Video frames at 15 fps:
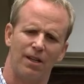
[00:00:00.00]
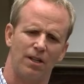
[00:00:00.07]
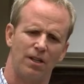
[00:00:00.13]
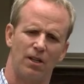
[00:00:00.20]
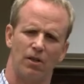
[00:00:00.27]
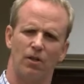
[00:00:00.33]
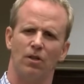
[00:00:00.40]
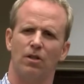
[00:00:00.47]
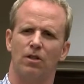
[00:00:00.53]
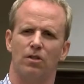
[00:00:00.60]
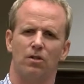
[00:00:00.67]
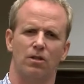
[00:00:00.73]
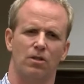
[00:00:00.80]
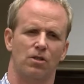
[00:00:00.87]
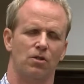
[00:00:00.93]
you know, you could
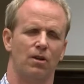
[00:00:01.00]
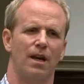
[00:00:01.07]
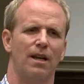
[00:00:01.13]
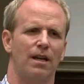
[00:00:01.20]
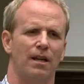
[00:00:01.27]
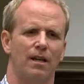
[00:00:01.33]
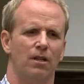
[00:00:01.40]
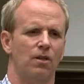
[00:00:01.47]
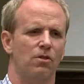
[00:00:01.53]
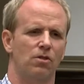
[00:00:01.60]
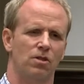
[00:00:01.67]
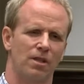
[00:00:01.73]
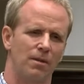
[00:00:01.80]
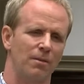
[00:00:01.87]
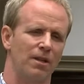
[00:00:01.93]
do this training and use
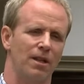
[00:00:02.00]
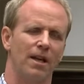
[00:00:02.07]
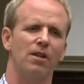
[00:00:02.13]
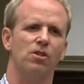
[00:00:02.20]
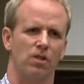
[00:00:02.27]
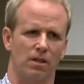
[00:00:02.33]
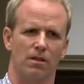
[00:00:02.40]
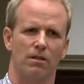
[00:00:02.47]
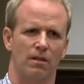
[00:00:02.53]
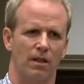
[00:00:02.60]
simulation